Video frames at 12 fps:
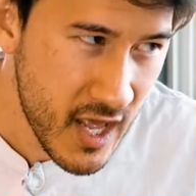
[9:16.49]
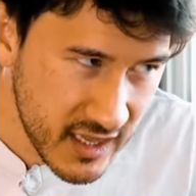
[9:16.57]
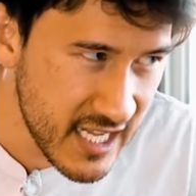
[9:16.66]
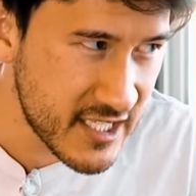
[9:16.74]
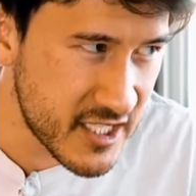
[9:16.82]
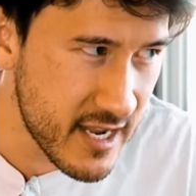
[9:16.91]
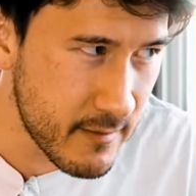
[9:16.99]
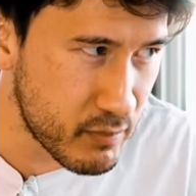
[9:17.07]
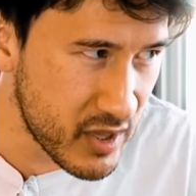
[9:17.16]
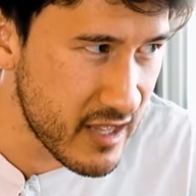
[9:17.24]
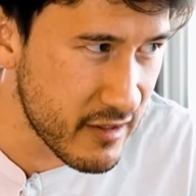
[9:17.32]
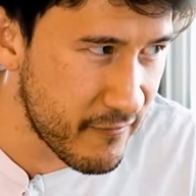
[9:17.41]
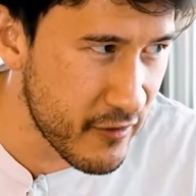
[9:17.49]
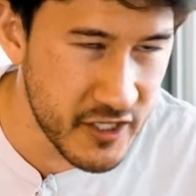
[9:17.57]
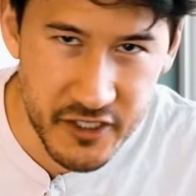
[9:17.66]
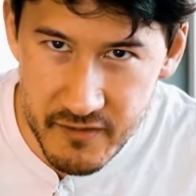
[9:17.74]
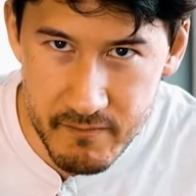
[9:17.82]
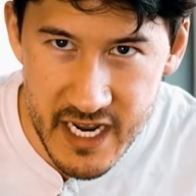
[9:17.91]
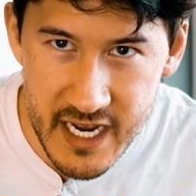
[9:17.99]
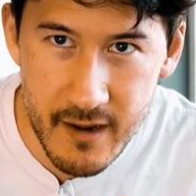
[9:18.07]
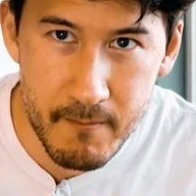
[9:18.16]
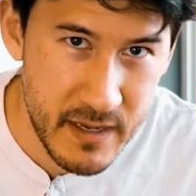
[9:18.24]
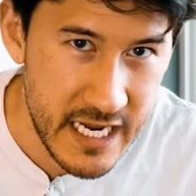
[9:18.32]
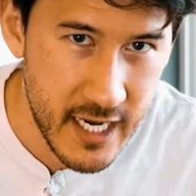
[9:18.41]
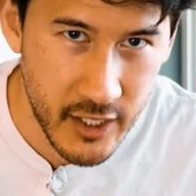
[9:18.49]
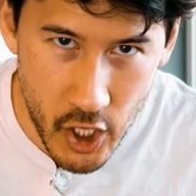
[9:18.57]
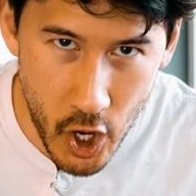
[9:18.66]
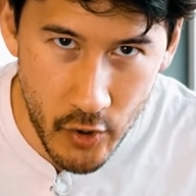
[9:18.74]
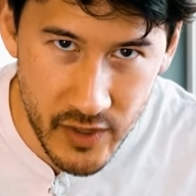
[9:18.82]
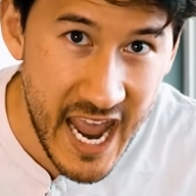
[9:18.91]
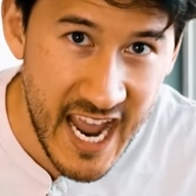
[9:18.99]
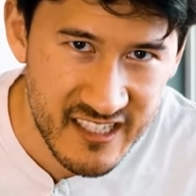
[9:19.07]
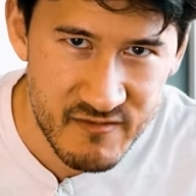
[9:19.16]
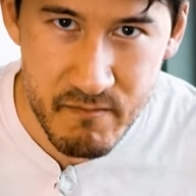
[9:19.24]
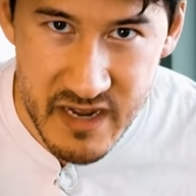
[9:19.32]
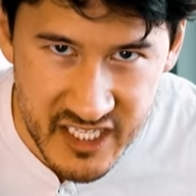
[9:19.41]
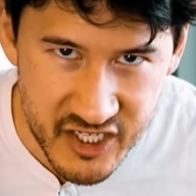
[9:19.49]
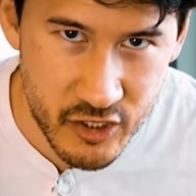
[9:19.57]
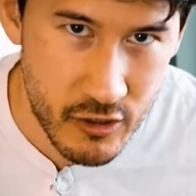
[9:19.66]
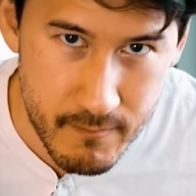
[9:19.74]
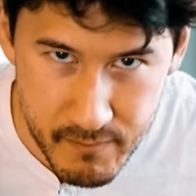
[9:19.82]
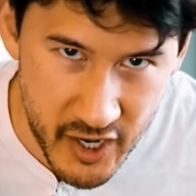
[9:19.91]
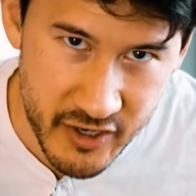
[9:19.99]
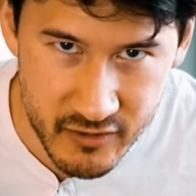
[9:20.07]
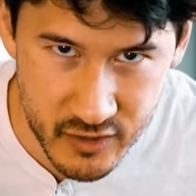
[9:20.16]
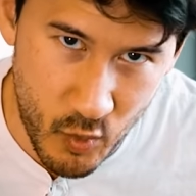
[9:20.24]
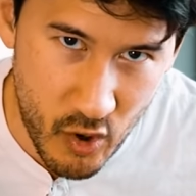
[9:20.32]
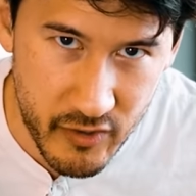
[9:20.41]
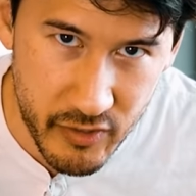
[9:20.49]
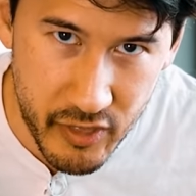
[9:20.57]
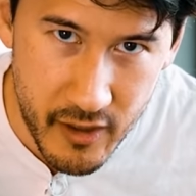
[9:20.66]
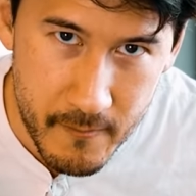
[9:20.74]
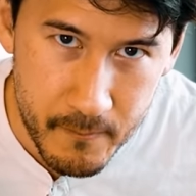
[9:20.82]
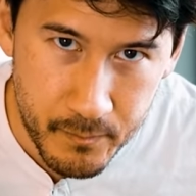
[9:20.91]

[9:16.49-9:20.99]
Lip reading: Lixian, play the footage of me being known as Mr. Buttersworth.